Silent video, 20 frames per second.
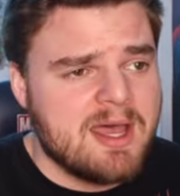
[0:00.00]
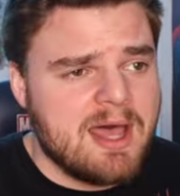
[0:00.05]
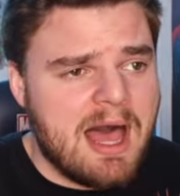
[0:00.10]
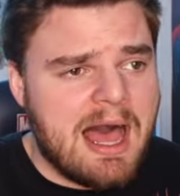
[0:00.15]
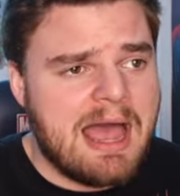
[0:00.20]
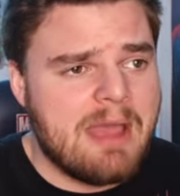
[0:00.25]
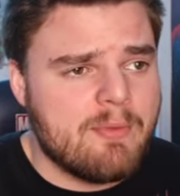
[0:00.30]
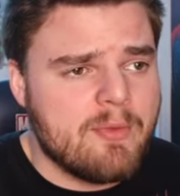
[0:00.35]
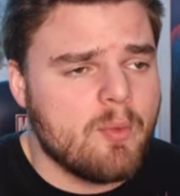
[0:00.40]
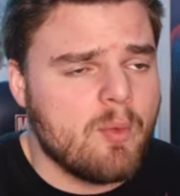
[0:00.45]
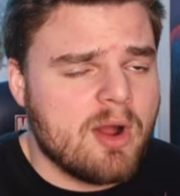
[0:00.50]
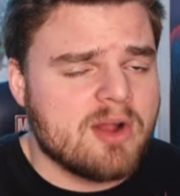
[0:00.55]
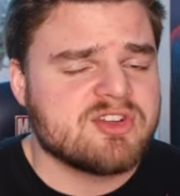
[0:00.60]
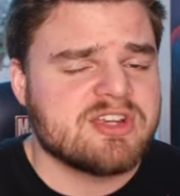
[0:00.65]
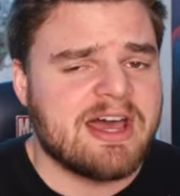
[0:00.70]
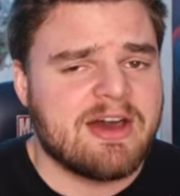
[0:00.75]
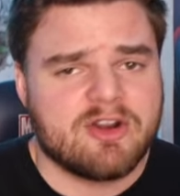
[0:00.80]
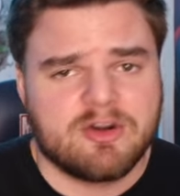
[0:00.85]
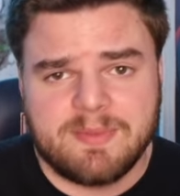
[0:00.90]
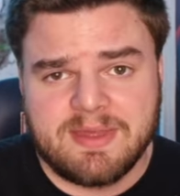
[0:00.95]
I would watch
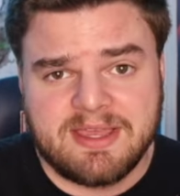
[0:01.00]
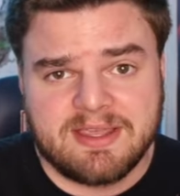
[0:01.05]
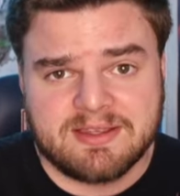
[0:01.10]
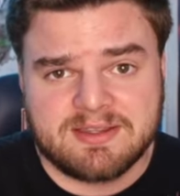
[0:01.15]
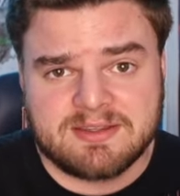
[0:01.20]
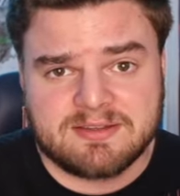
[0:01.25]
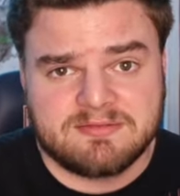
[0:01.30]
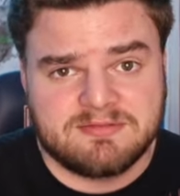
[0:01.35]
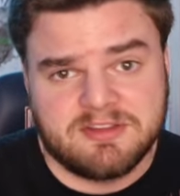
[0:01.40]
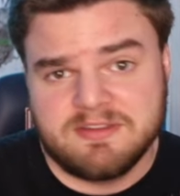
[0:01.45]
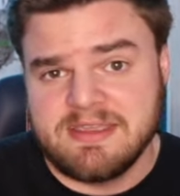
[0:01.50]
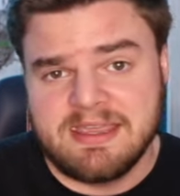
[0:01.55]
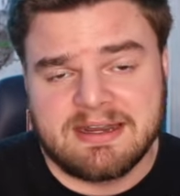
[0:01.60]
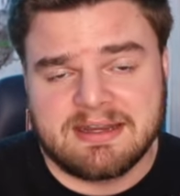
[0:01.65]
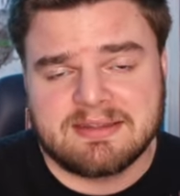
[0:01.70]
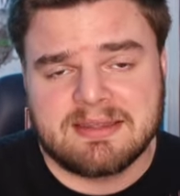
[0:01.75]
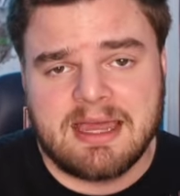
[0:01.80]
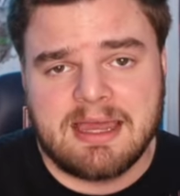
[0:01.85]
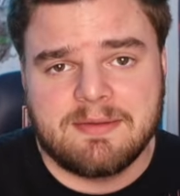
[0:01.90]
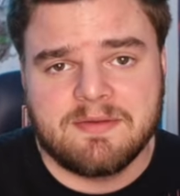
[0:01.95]
Outer Banks to the end
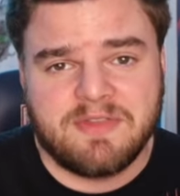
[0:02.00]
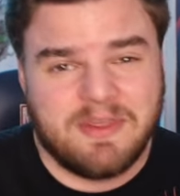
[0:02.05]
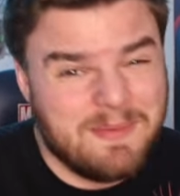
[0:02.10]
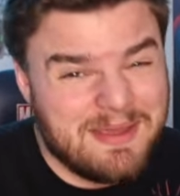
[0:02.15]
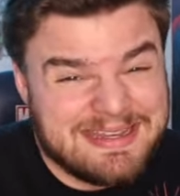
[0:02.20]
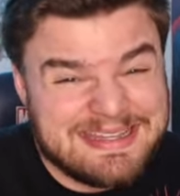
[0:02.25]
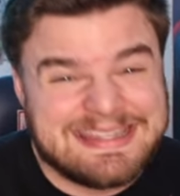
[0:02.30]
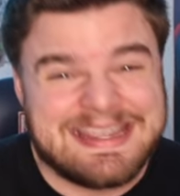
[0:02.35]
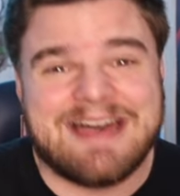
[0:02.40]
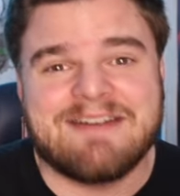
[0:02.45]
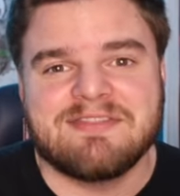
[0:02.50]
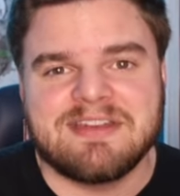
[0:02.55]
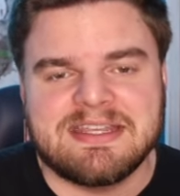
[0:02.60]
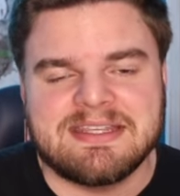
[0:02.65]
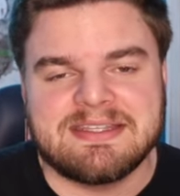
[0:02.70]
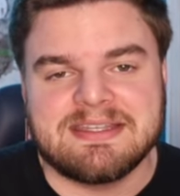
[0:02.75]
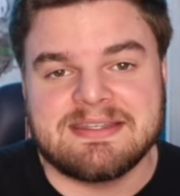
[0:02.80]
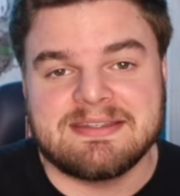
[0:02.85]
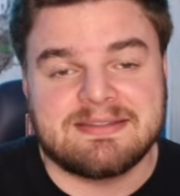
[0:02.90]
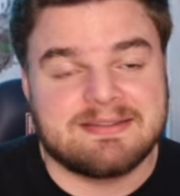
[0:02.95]
of time. If they made 70
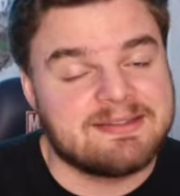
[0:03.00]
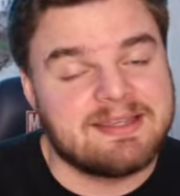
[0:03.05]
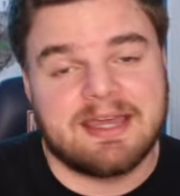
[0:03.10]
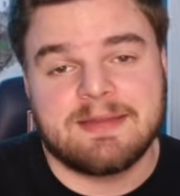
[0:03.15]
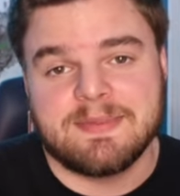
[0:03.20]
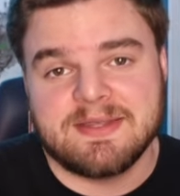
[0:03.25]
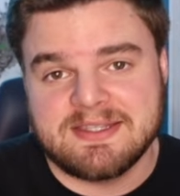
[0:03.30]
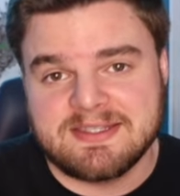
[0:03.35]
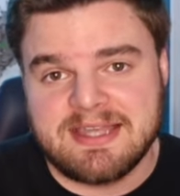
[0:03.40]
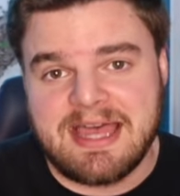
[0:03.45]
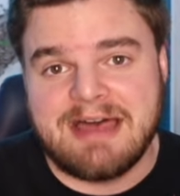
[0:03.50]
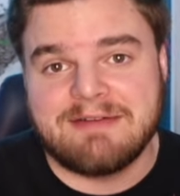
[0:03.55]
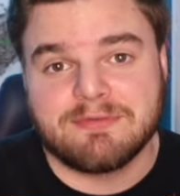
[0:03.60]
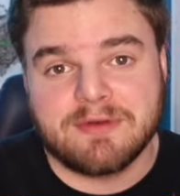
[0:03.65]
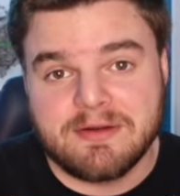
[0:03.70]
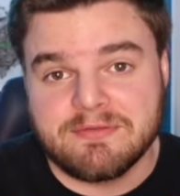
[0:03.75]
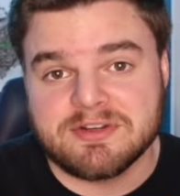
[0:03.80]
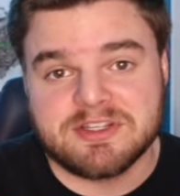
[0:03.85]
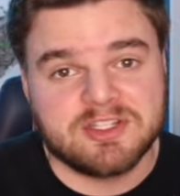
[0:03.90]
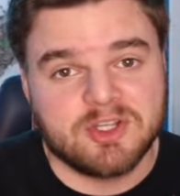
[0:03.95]
seasons, I'd be sad for
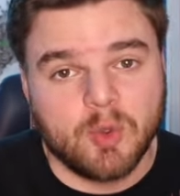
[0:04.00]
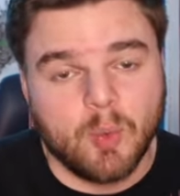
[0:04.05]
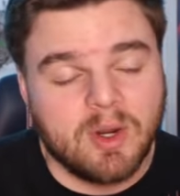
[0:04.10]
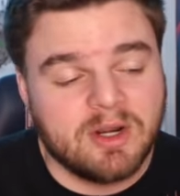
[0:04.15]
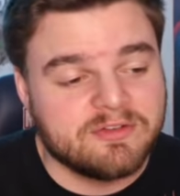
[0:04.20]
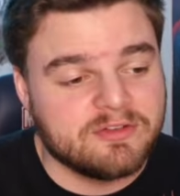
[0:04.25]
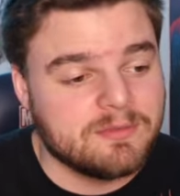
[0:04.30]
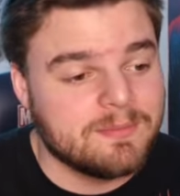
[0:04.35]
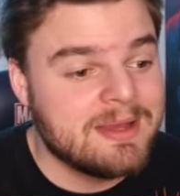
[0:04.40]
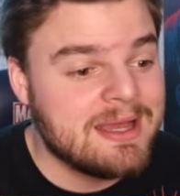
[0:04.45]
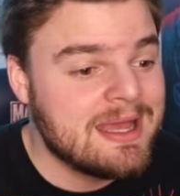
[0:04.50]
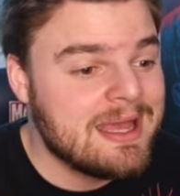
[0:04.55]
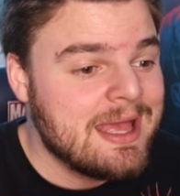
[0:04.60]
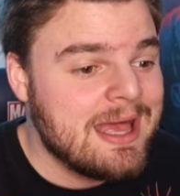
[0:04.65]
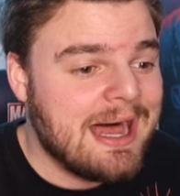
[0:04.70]
every single one of them.